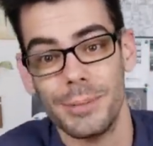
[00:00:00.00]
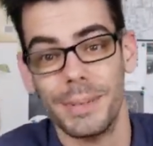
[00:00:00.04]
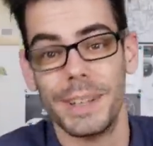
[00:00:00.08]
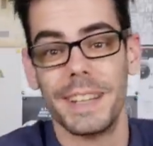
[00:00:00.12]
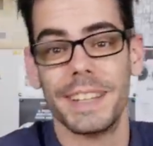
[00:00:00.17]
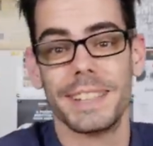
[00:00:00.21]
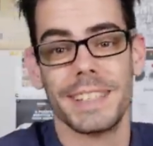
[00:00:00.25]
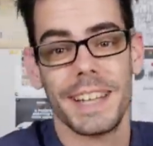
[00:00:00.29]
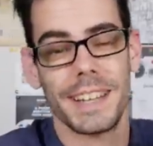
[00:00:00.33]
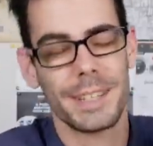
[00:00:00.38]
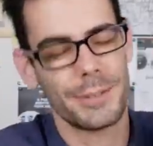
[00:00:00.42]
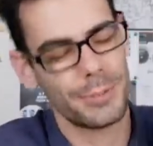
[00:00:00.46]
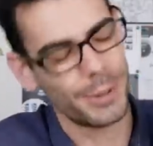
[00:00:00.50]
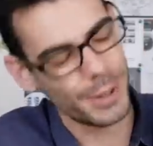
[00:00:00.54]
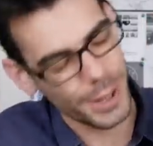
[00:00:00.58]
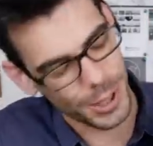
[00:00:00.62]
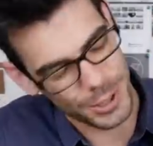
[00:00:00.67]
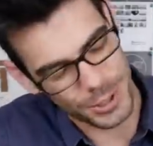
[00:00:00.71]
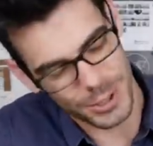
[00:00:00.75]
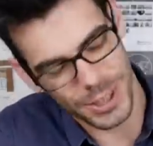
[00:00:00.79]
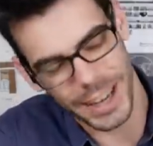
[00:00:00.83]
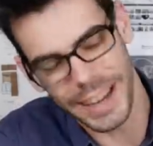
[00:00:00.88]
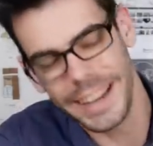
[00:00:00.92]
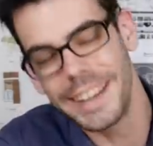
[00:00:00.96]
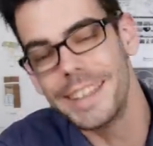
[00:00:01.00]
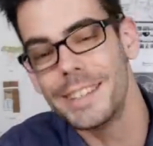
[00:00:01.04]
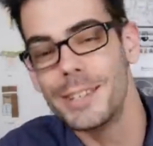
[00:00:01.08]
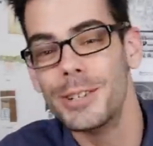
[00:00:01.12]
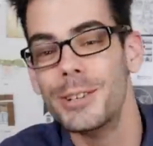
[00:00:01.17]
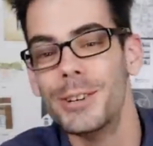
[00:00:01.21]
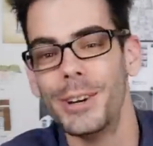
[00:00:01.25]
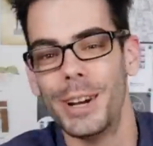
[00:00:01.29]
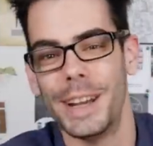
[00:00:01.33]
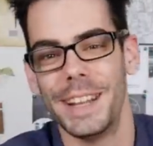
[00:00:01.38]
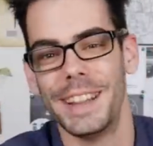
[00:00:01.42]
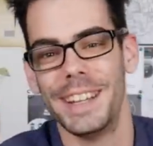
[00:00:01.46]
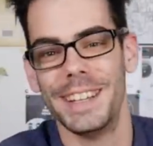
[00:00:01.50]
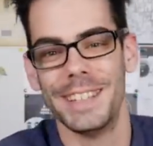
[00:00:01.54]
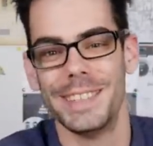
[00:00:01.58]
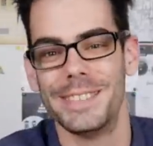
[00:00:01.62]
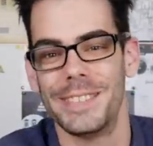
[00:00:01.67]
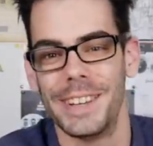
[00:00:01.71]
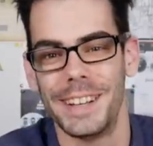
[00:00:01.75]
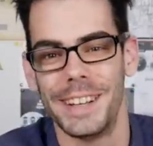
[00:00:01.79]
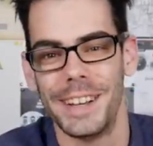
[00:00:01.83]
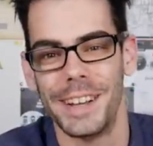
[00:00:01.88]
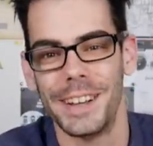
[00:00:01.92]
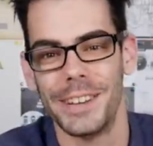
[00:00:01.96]
because that's what I try and do in these
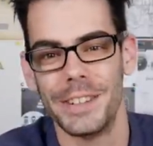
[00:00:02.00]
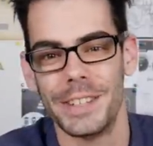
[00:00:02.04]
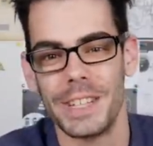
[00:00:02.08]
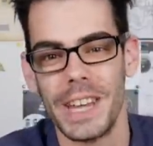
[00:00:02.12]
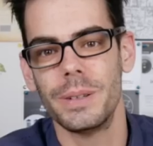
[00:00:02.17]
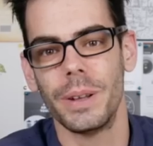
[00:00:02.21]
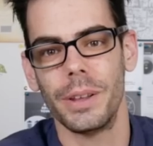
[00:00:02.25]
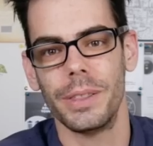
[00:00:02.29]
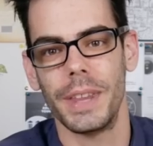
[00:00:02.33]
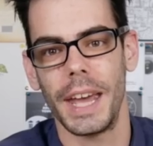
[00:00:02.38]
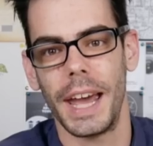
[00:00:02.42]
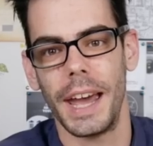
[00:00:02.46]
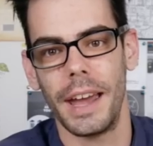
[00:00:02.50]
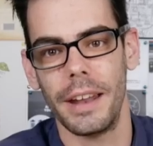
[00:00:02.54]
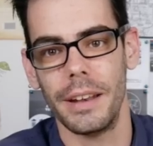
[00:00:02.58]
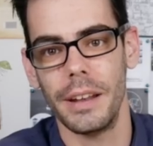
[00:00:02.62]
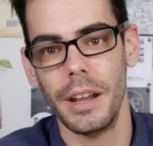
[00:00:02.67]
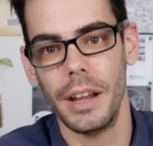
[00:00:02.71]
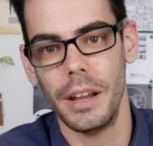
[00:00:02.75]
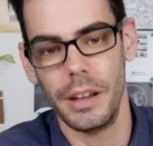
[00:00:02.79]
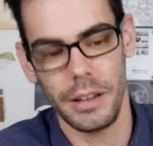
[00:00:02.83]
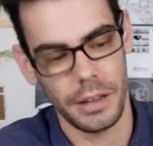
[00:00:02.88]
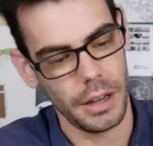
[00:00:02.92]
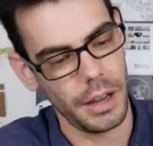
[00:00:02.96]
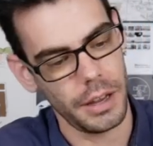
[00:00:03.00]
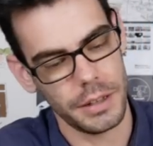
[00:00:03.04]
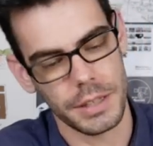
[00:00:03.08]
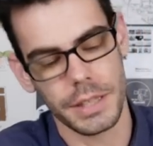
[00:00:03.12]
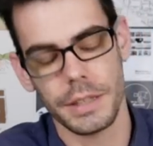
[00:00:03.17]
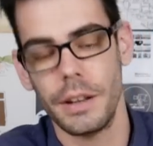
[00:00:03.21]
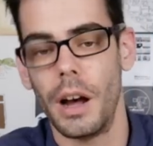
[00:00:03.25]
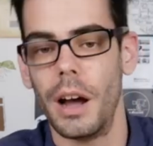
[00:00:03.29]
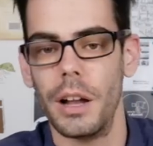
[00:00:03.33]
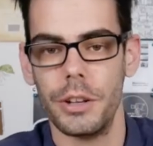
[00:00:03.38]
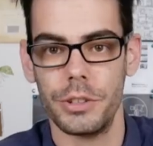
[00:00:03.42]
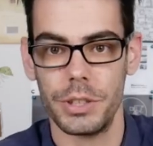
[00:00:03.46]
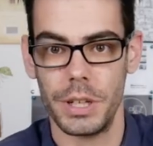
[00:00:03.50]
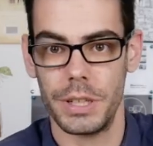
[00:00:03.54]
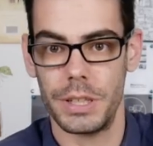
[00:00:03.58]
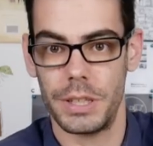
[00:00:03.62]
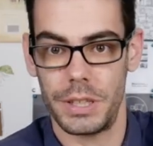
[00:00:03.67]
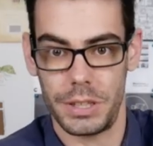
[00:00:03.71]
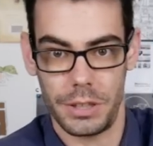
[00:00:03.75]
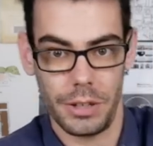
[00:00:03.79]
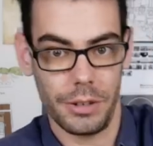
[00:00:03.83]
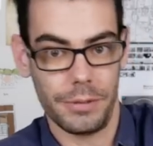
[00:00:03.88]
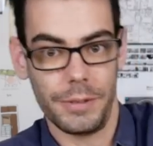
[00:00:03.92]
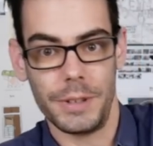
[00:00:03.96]
videos, so that it's not
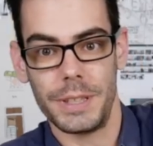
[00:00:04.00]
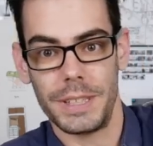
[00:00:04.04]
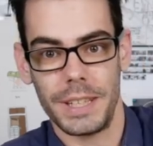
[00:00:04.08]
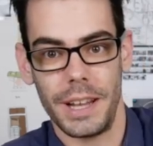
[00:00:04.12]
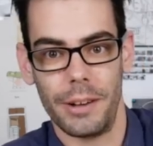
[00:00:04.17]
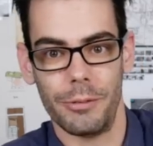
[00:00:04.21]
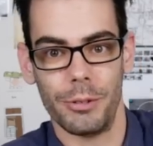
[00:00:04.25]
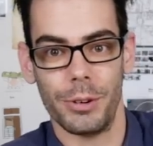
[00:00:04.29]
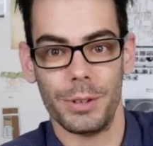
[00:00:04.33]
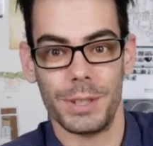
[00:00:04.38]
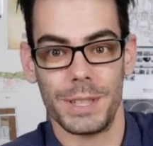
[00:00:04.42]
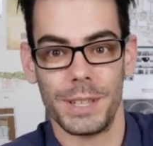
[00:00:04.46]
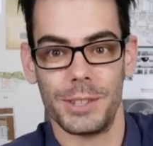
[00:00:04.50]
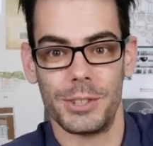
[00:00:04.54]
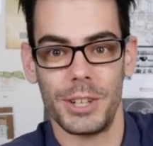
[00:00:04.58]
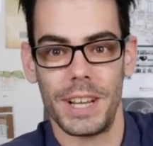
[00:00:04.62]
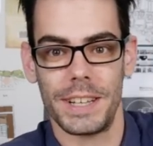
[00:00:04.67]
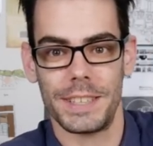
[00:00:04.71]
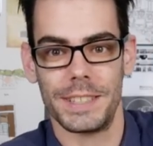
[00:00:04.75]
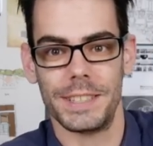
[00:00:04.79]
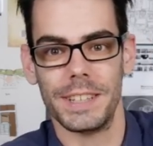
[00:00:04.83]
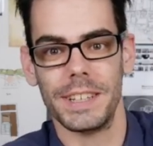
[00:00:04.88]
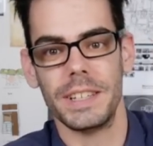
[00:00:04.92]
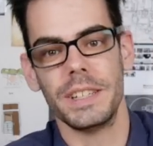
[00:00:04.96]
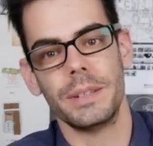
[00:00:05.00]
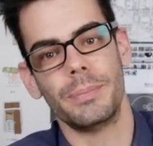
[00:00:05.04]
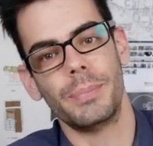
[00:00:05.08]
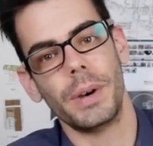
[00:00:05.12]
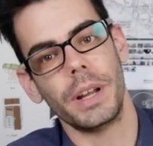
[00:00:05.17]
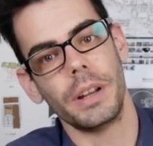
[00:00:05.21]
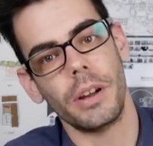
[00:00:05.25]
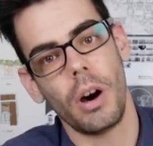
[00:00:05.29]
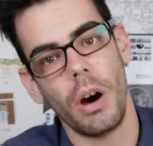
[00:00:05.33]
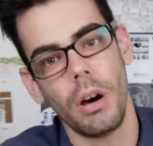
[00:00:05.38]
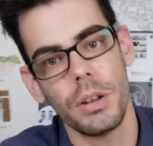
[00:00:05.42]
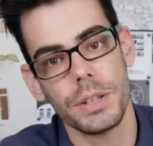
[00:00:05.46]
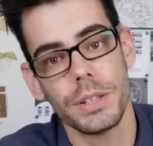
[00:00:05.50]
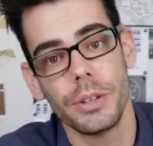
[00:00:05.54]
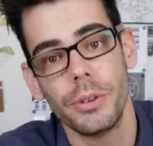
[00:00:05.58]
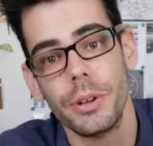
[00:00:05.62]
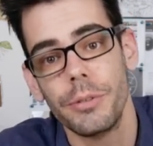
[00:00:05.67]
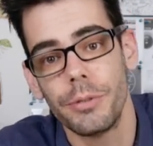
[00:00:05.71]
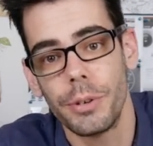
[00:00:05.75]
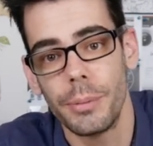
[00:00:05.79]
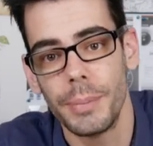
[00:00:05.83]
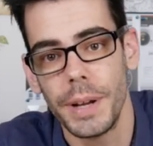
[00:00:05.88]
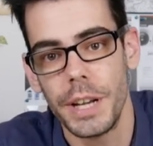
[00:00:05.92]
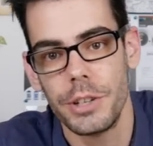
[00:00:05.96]
just surface level suggestions, but also
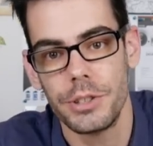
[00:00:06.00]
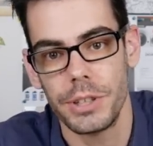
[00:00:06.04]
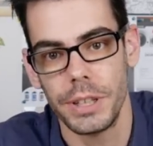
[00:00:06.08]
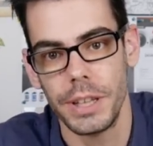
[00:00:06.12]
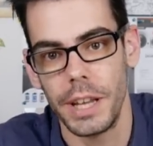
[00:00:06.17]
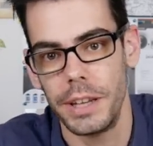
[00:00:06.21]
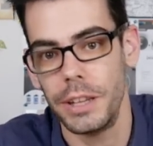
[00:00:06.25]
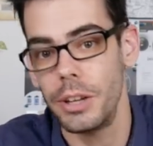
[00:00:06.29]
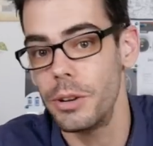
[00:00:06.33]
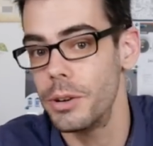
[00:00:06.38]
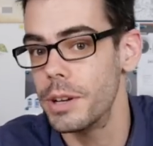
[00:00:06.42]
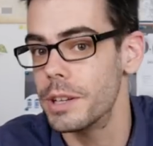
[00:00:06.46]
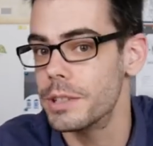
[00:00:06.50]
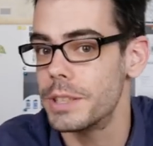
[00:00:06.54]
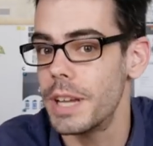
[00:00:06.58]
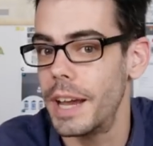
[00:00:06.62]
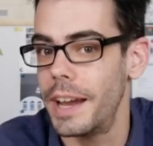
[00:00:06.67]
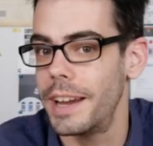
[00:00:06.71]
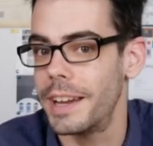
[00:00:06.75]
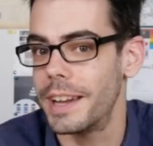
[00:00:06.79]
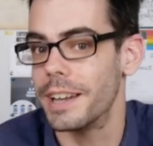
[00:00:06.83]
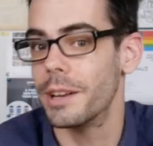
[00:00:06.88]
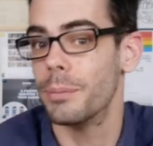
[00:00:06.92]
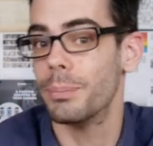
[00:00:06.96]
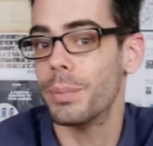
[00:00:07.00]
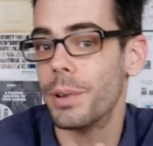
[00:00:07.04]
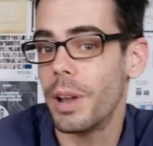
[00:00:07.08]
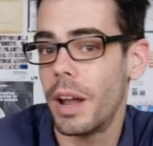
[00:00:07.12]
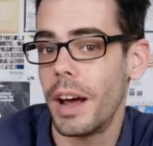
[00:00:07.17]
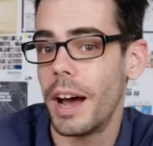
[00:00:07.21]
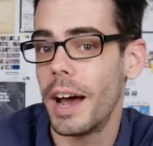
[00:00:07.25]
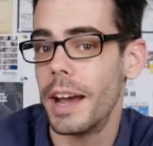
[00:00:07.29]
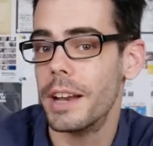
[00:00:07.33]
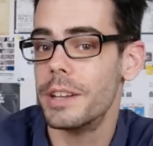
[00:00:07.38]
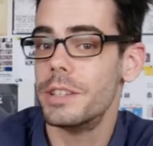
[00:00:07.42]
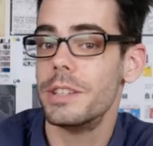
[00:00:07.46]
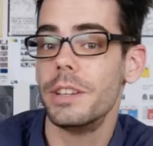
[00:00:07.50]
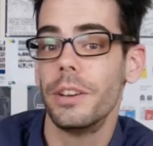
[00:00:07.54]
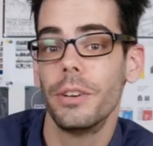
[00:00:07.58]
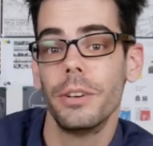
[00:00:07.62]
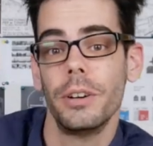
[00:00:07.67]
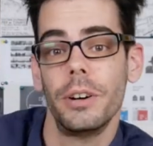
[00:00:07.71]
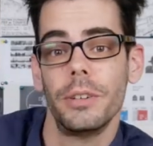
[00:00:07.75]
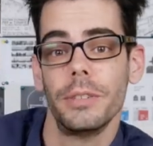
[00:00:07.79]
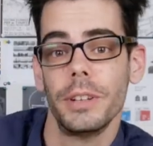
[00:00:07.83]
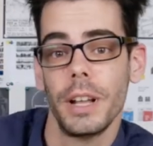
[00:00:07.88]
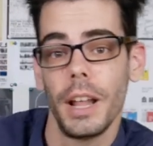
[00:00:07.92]
information that you can take and apply to your own